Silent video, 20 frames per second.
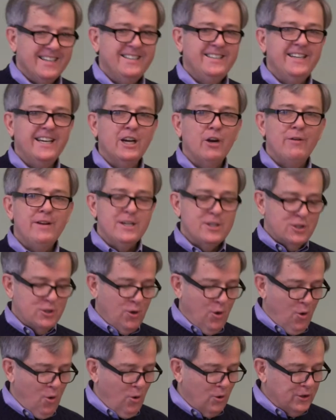Diggory is
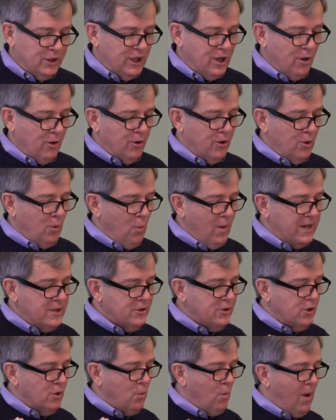told to go to the
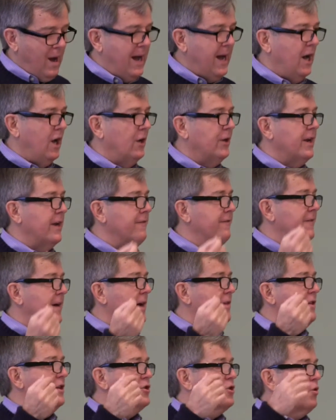western wild and
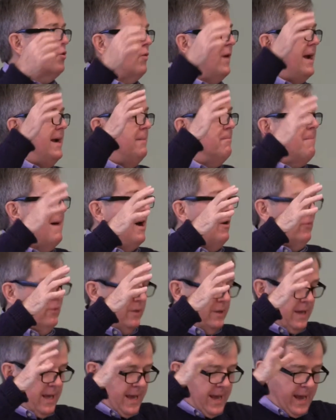find this great
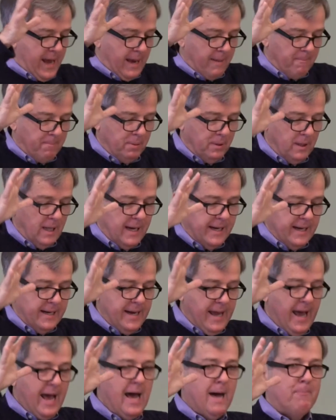mountain and pluck
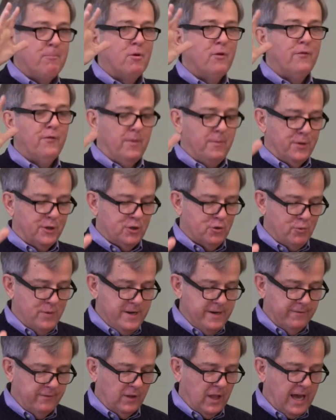an apple from the
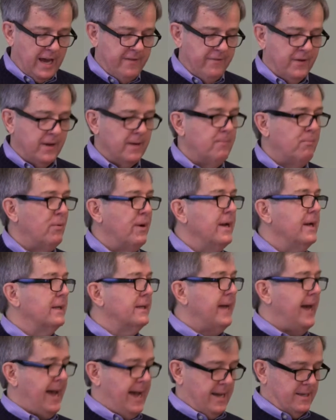tree of life and bring it
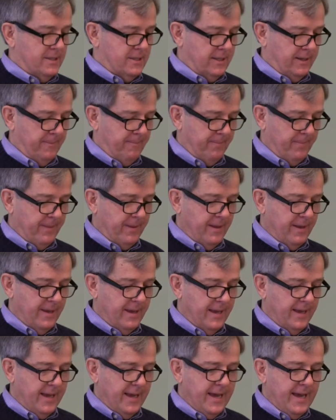to Aslan.
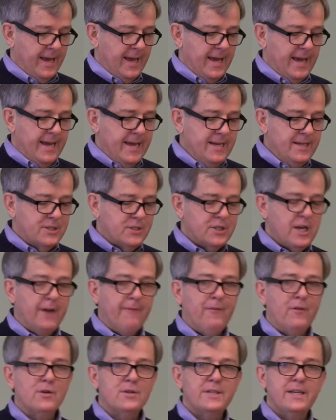He
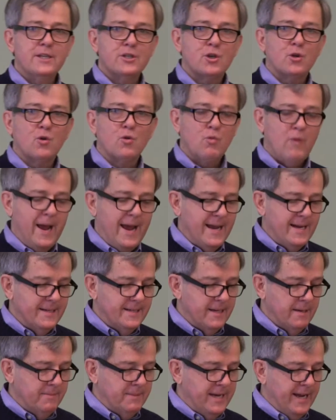suffers his grand
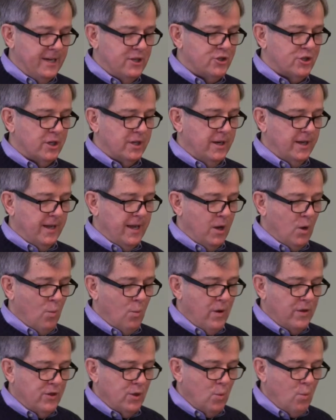temptation
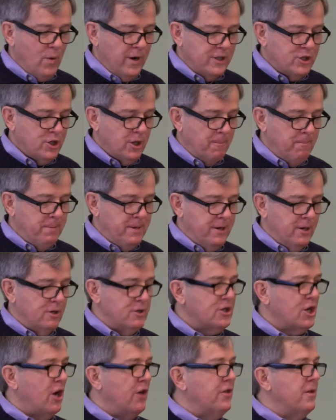when the witch
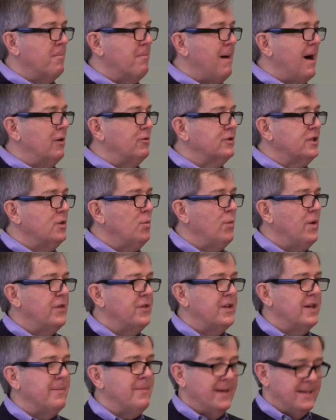appears on the mountain
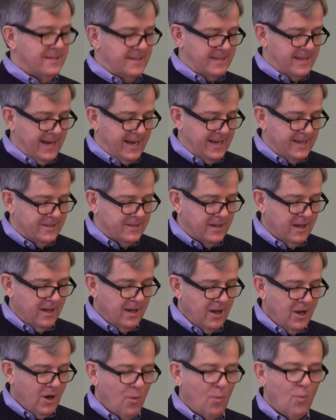with him and says,
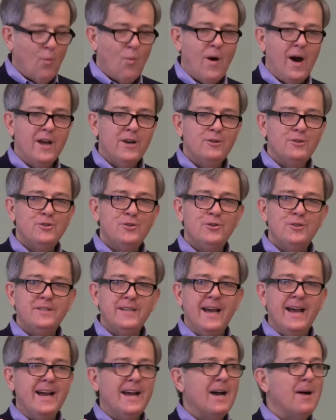"Why don't you
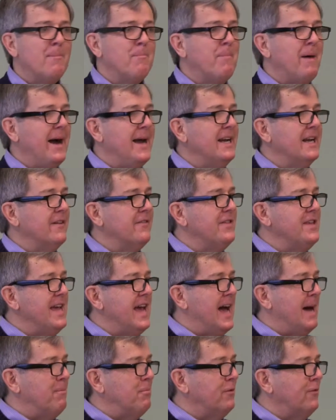take a bite of the
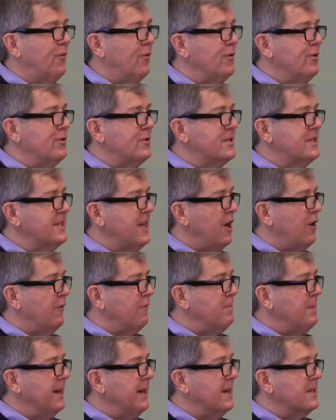apple for
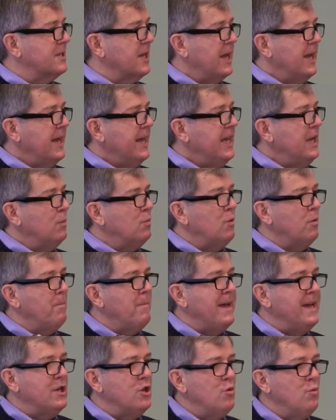yourself? Because it will
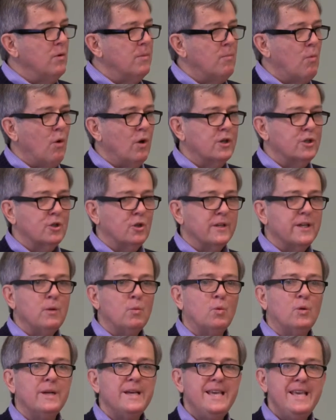make you immortal. It
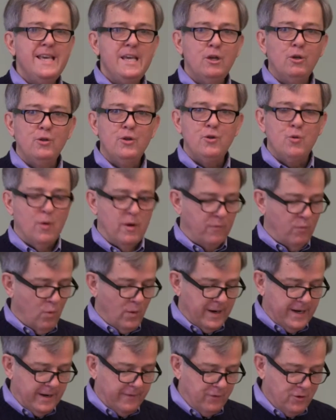will heal you of
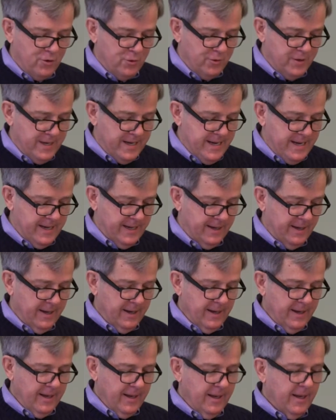whatever you need."
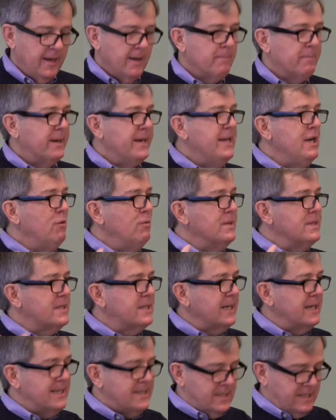But he
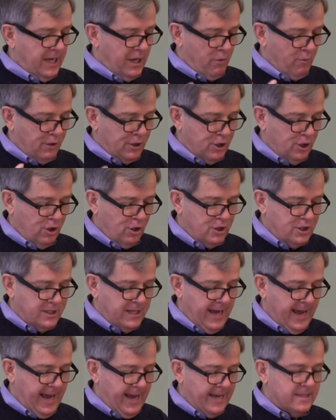resists, and he returns
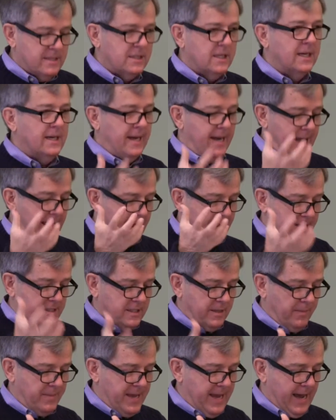to Aslan and
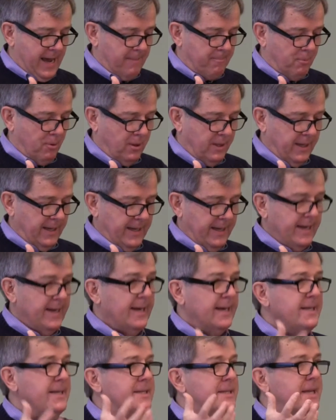hands him the apple,
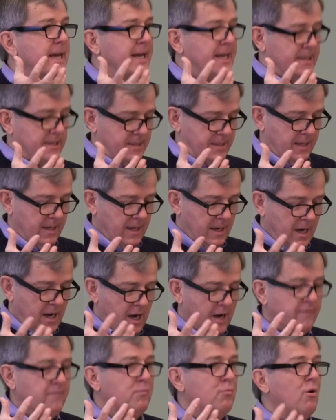and he says,
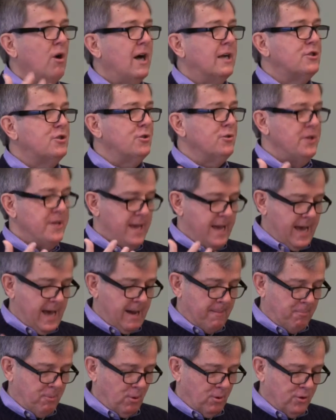"I brought you the
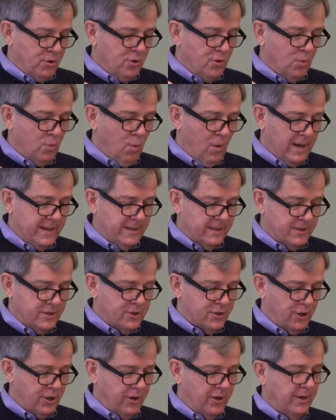apple you wanted,
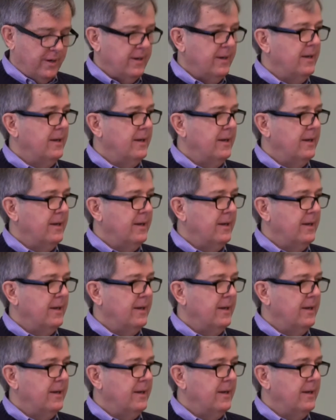sir."